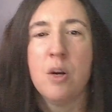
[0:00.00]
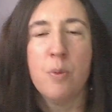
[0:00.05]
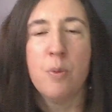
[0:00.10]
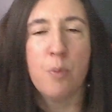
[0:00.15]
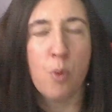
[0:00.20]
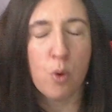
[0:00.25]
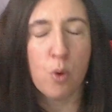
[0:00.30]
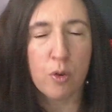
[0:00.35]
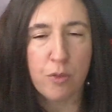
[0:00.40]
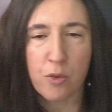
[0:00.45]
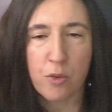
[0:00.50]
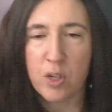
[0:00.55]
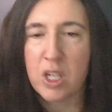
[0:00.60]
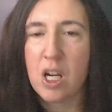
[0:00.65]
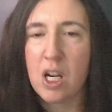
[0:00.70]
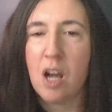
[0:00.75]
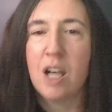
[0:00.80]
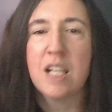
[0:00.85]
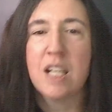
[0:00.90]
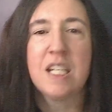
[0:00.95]
more free
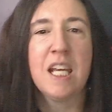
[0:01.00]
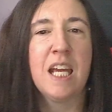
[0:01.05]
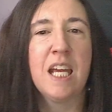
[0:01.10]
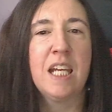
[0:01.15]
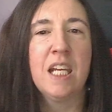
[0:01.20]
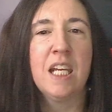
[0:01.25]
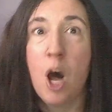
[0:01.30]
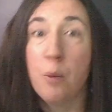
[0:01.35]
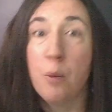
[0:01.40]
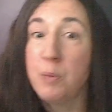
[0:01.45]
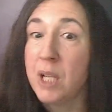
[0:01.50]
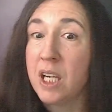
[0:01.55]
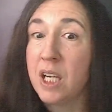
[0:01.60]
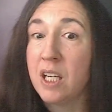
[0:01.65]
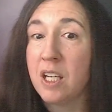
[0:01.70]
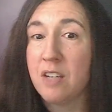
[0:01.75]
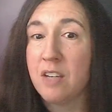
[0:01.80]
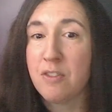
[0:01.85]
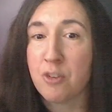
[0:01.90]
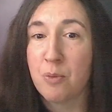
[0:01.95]
content,
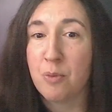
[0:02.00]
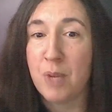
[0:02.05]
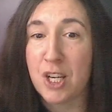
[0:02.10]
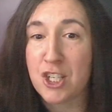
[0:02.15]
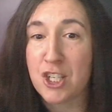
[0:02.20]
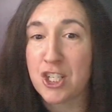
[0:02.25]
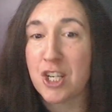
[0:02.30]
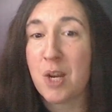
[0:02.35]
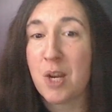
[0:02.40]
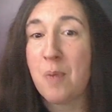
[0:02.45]
updated information